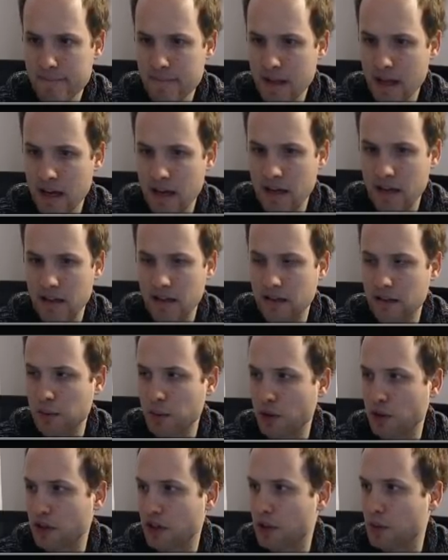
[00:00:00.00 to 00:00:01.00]
And we're
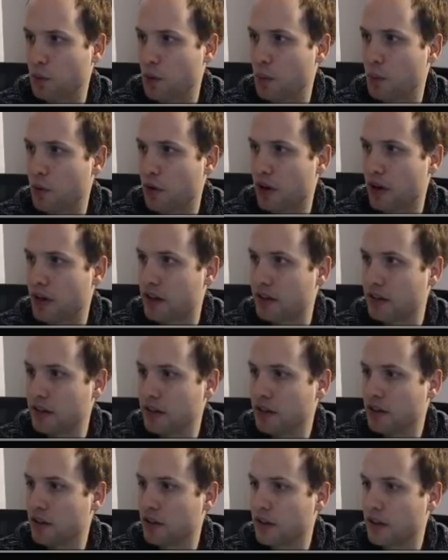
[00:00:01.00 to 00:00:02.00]
gonna get one more hand
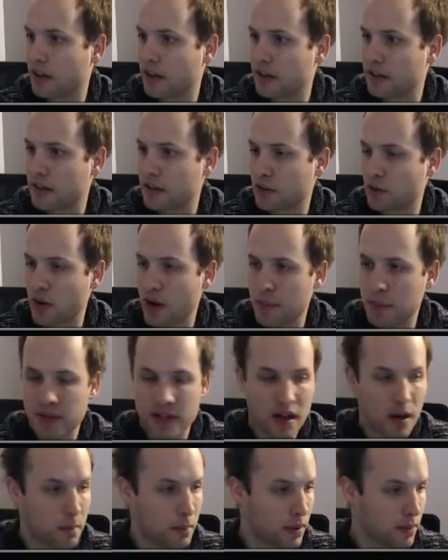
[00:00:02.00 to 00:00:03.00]
here and then wrap it
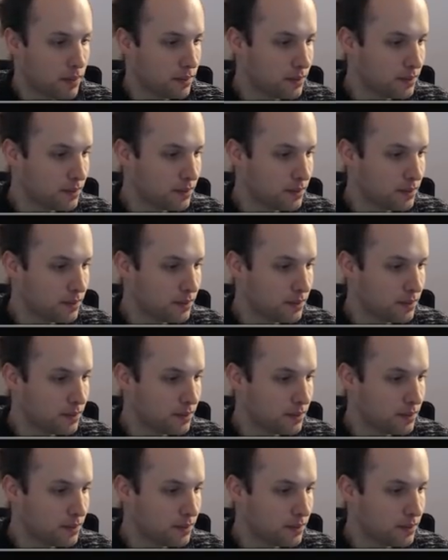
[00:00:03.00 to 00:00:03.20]
up.